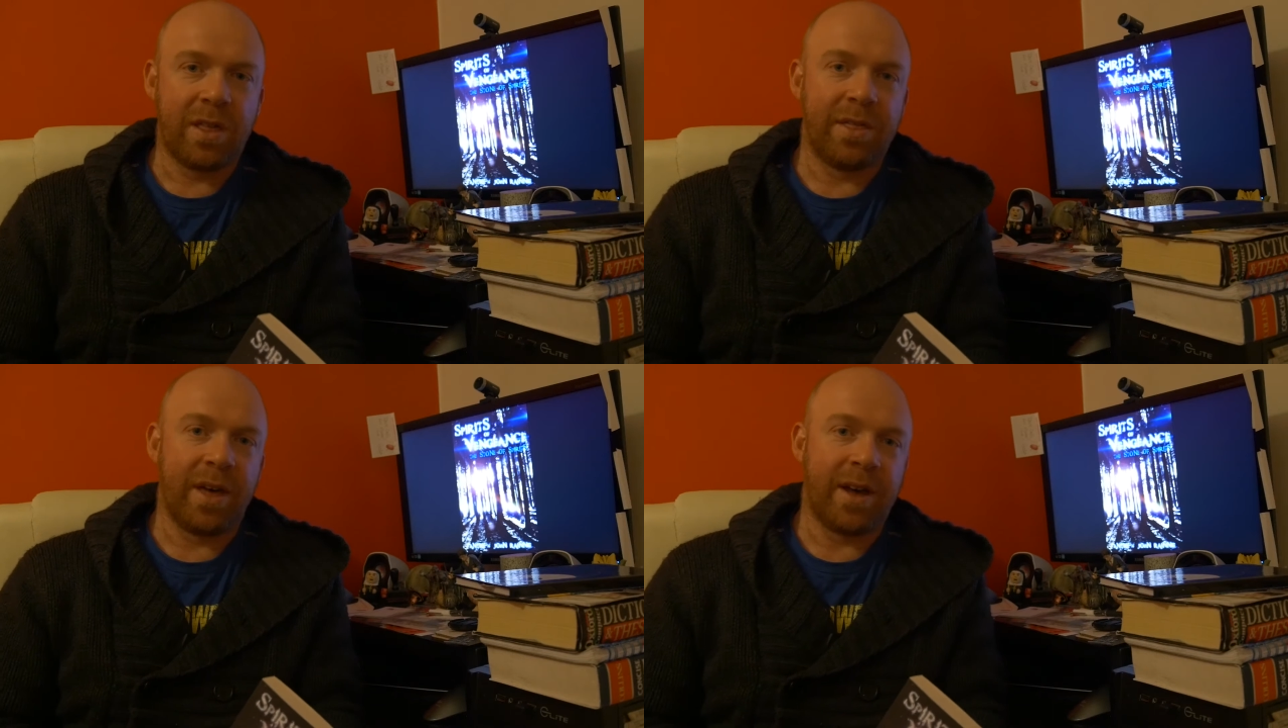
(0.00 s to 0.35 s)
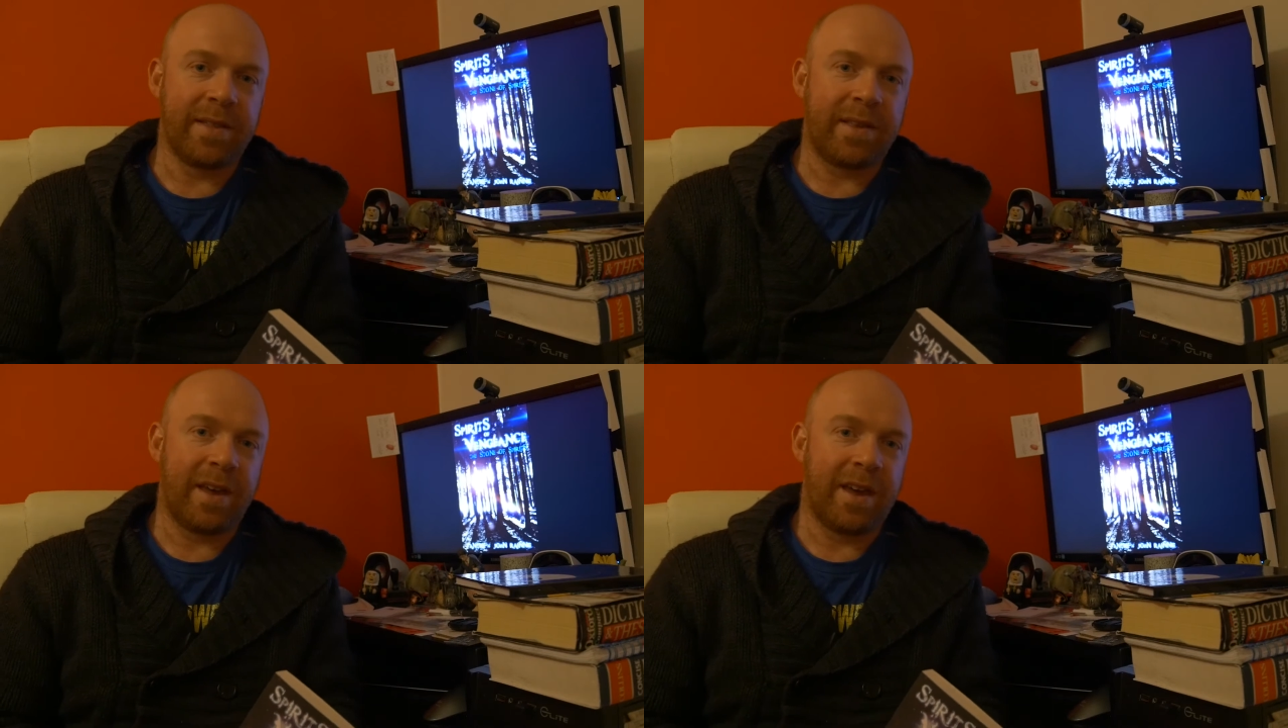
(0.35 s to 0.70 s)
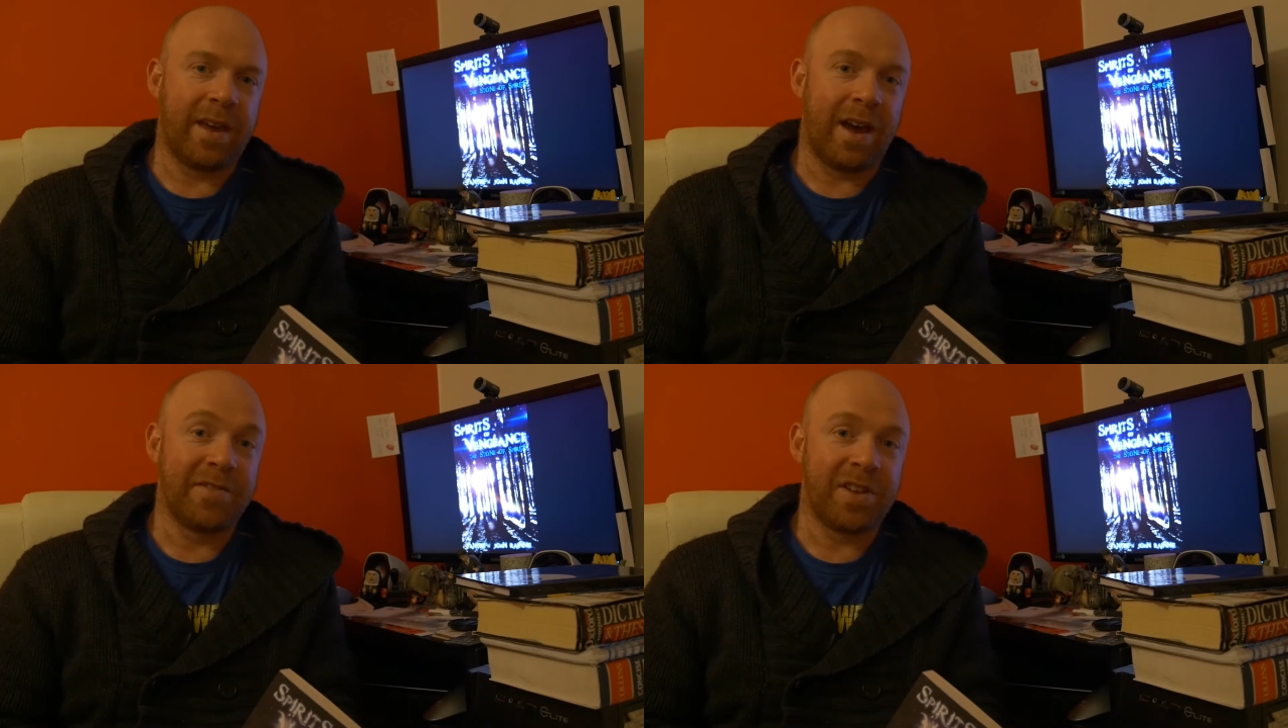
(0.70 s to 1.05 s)
that
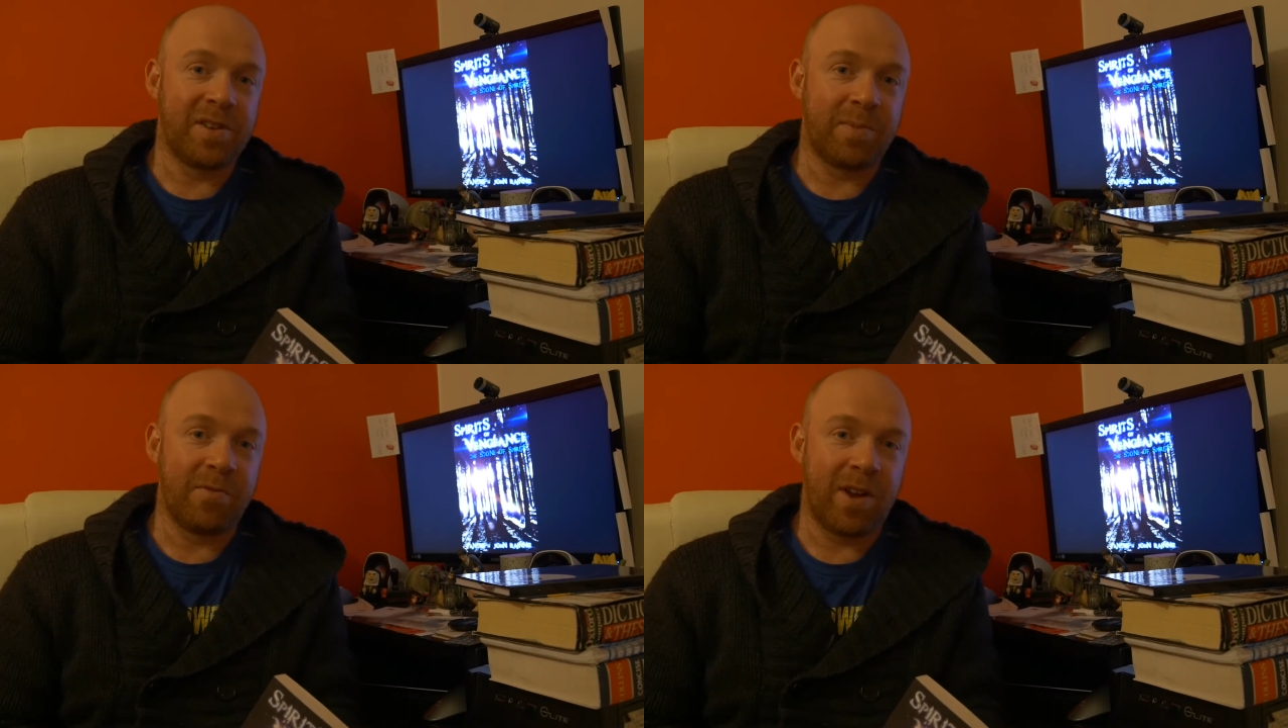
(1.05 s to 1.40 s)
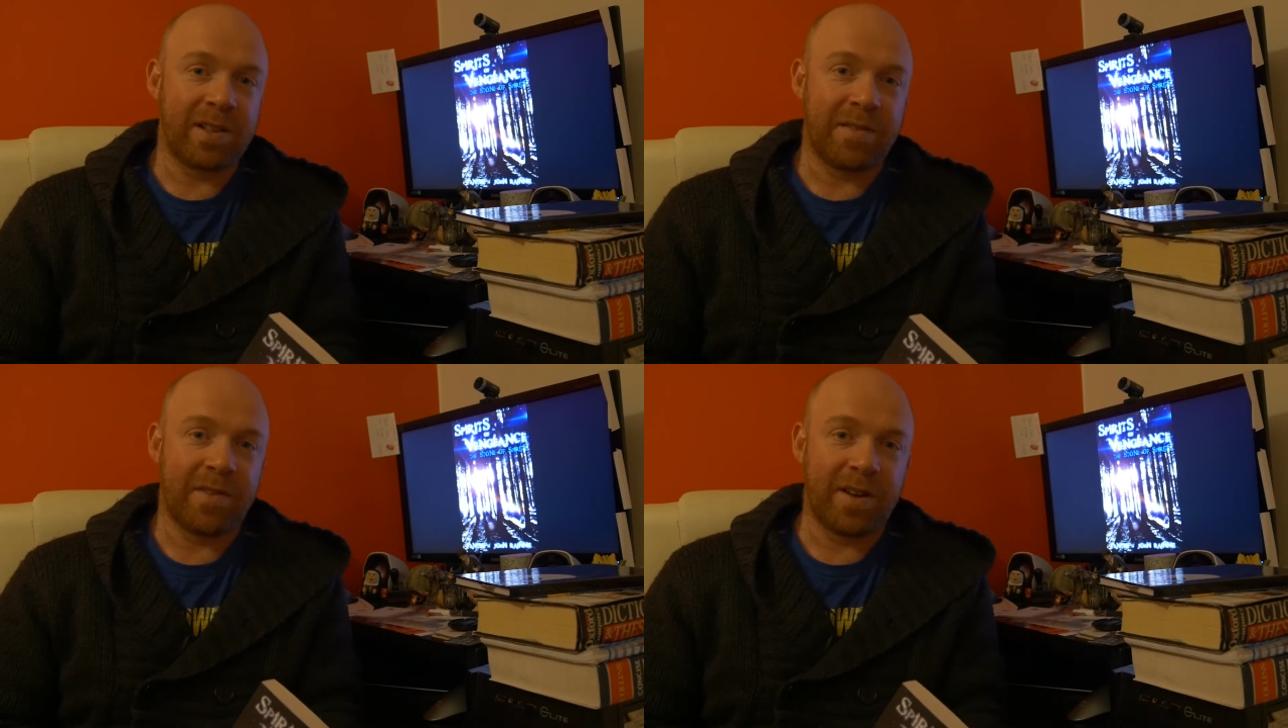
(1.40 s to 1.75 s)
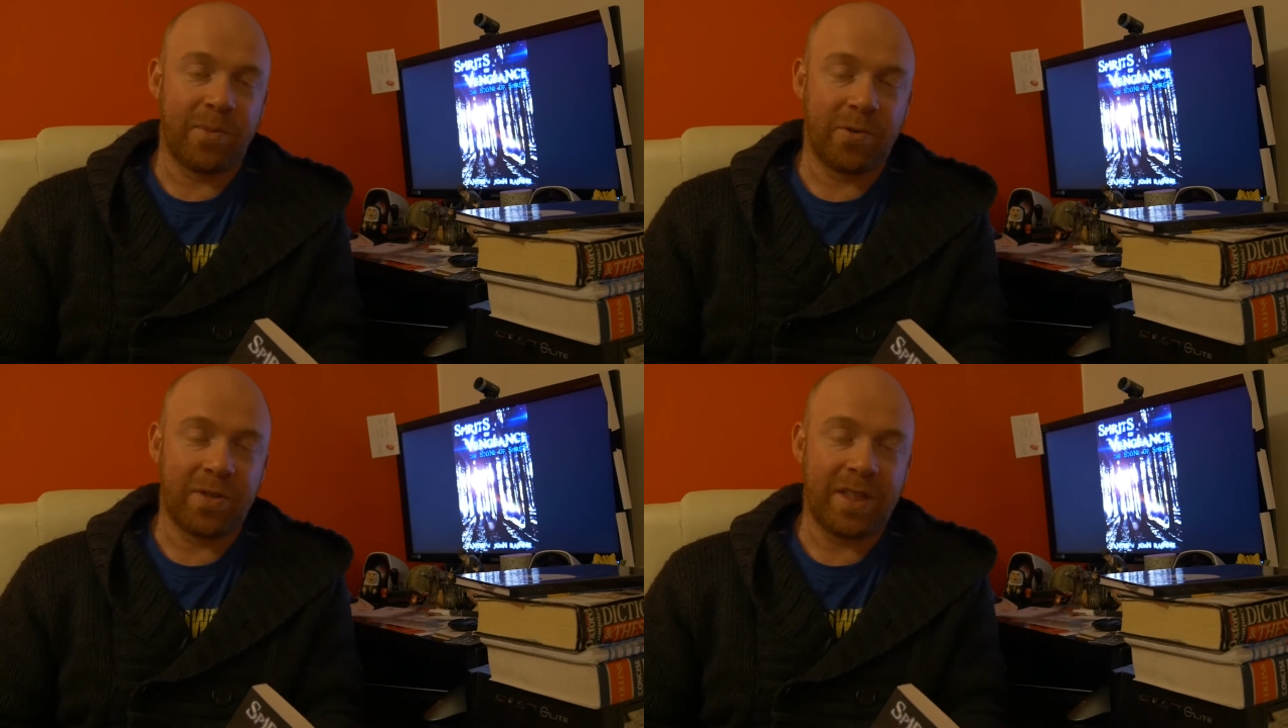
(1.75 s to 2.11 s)
have since been rectified
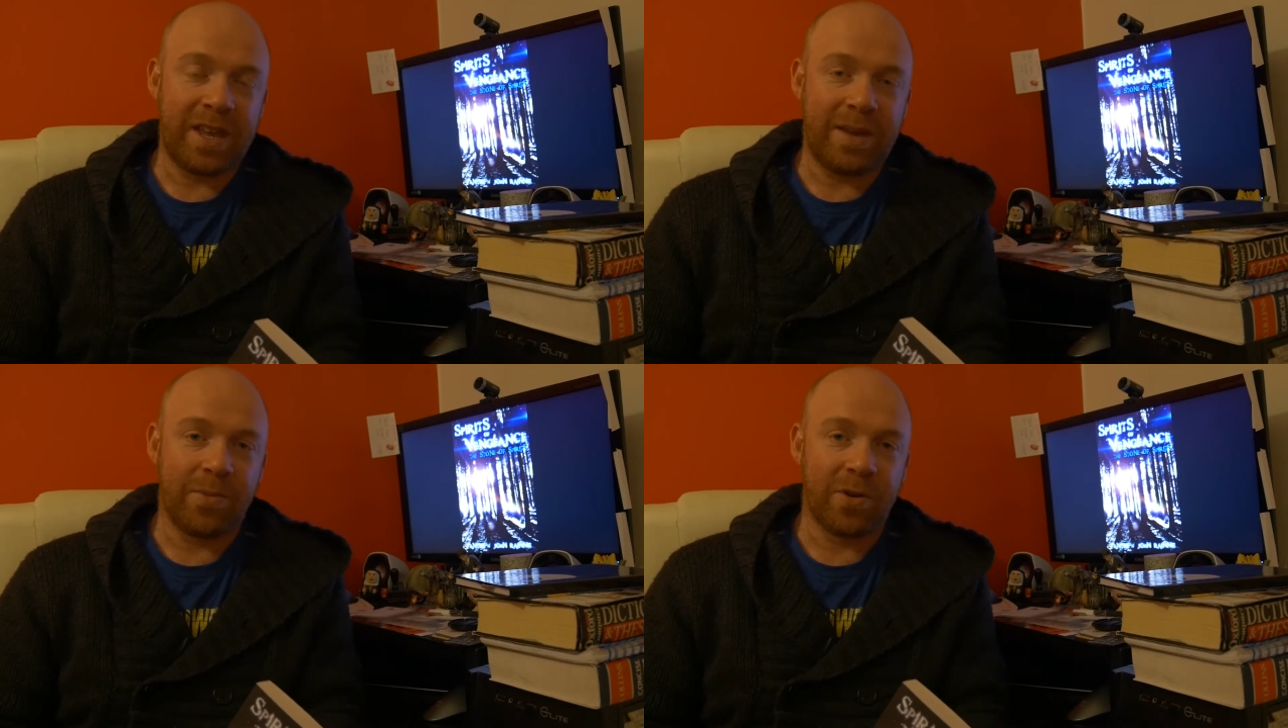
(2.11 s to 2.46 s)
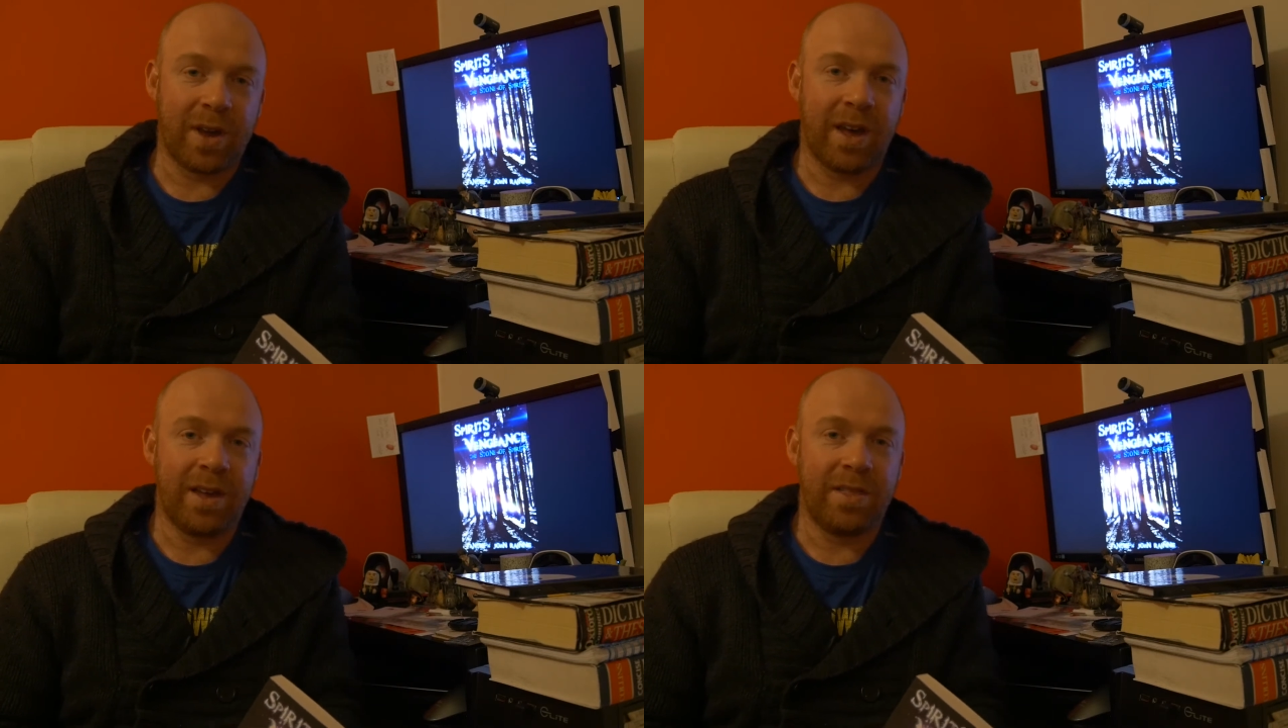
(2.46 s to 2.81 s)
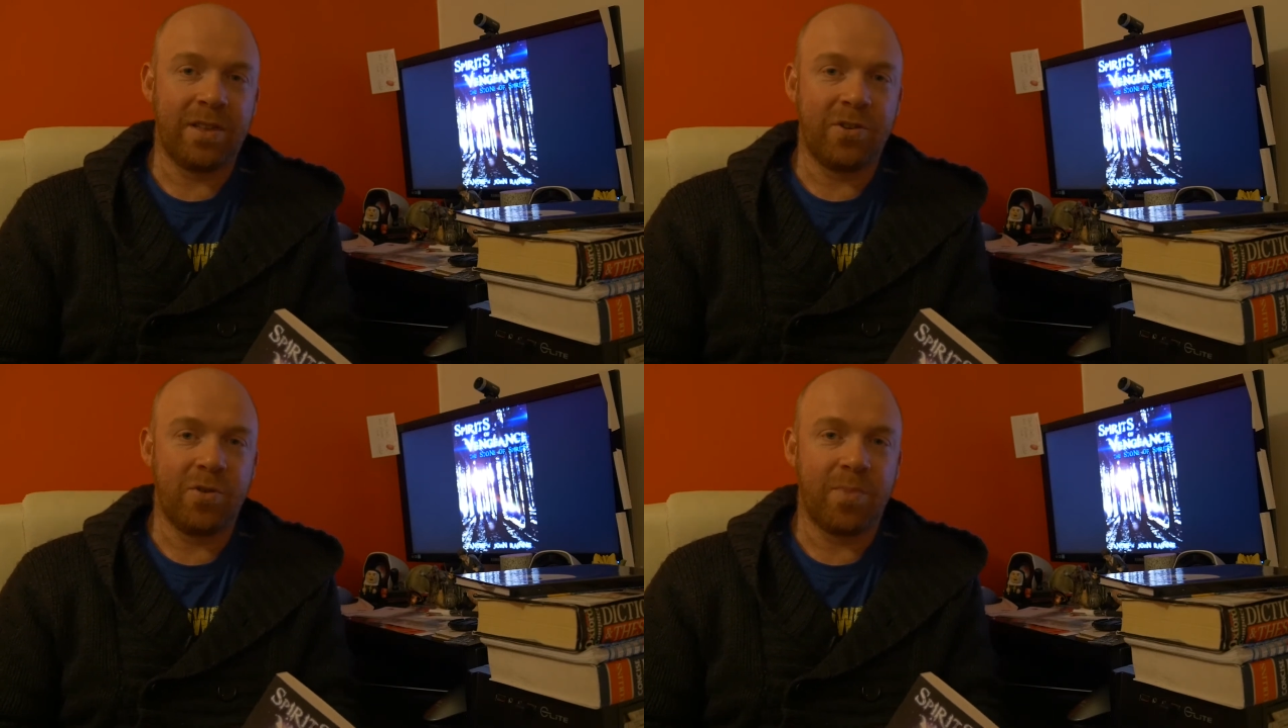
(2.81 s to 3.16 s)
both in the ebook and
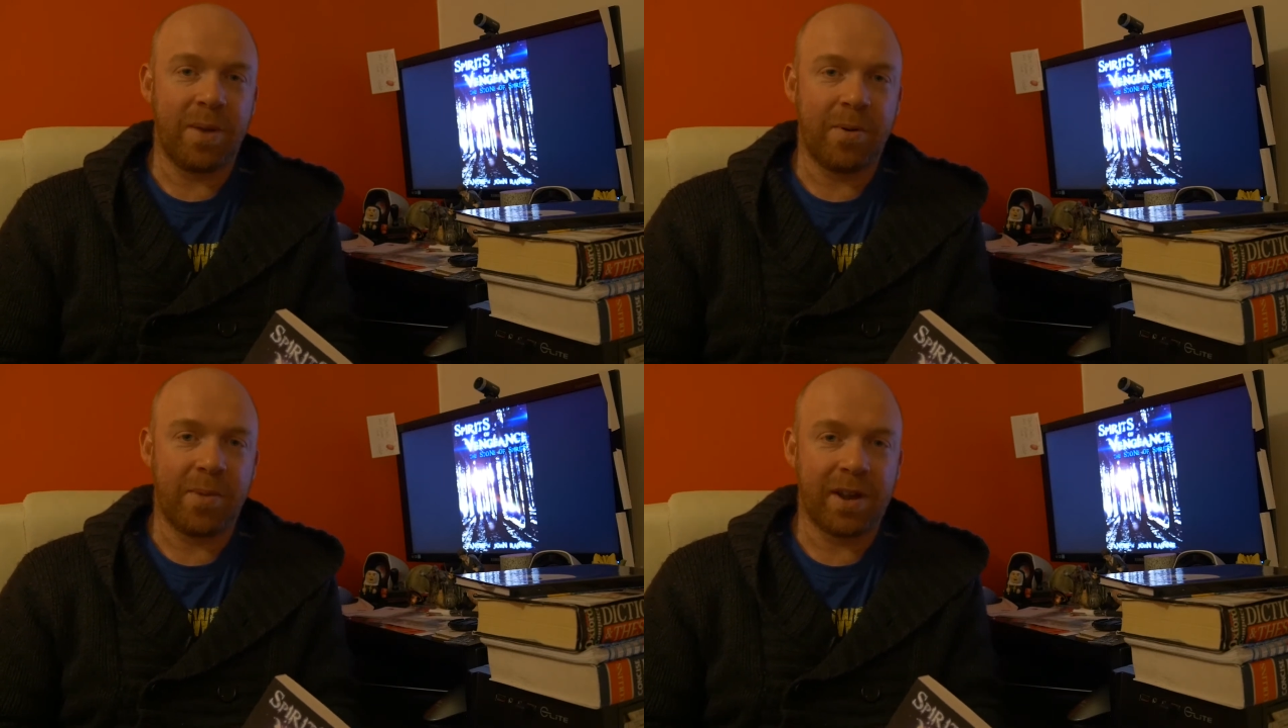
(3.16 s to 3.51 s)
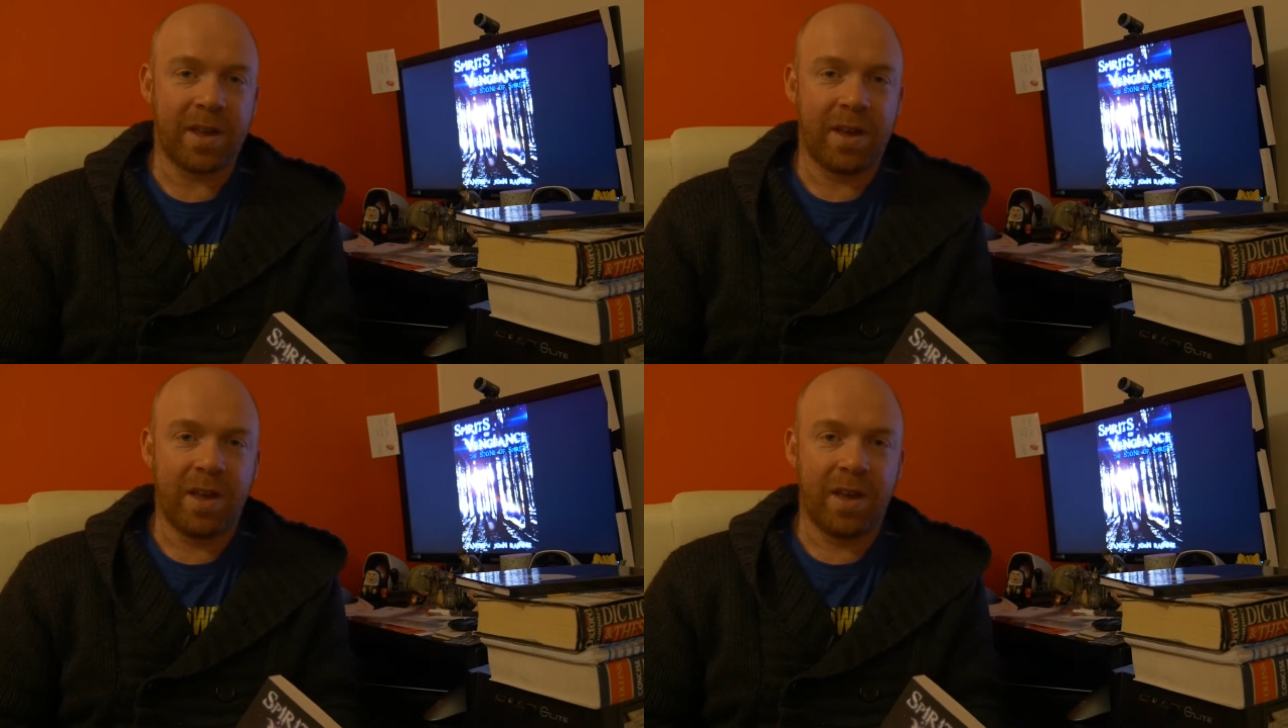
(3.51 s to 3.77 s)
the new paperback.